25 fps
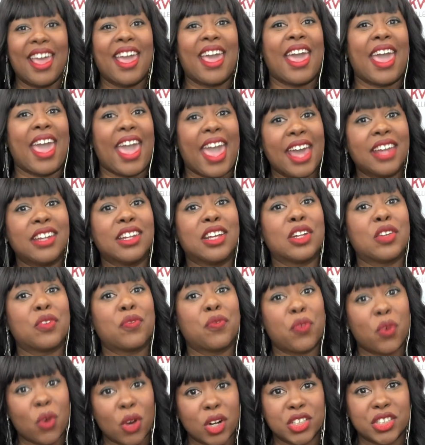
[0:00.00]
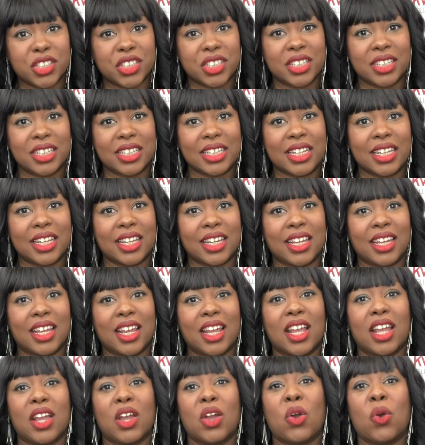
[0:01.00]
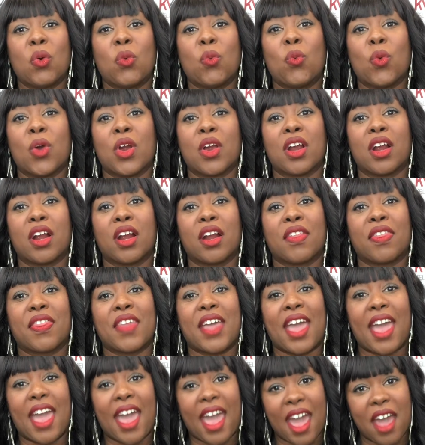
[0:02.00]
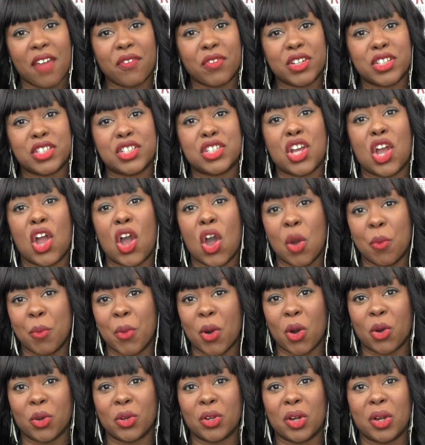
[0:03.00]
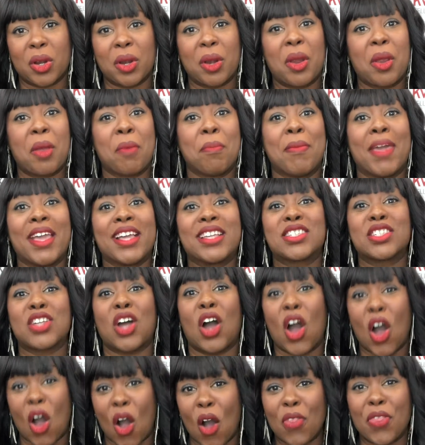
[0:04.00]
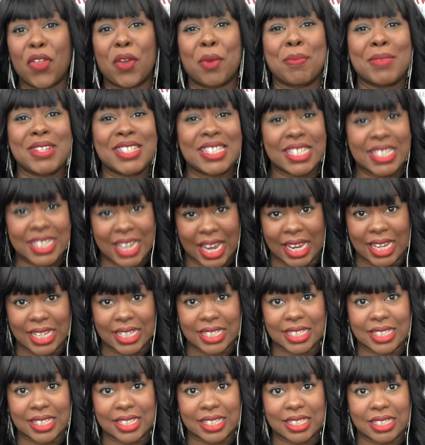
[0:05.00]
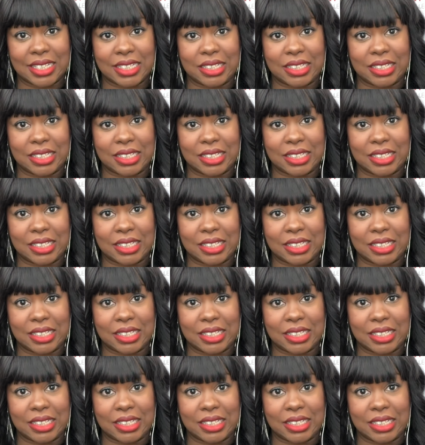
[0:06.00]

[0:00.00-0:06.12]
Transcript: And unfortunately, where the average homeowner makes all their mistakes.